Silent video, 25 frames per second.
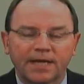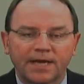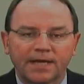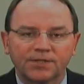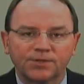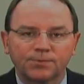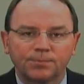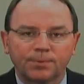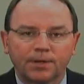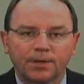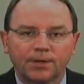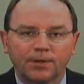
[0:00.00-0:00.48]
for
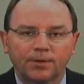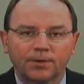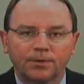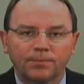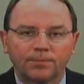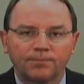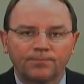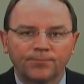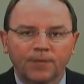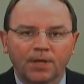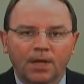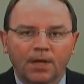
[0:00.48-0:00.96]
the
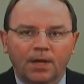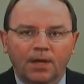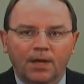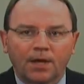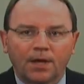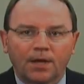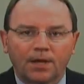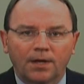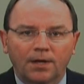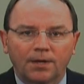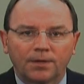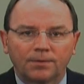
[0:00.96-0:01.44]
taxpayer.
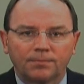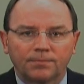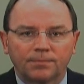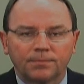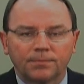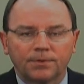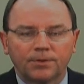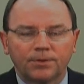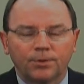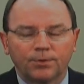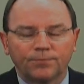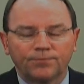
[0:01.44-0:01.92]

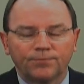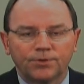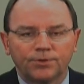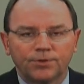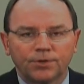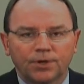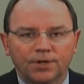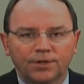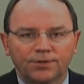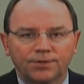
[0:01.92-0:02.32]
You know,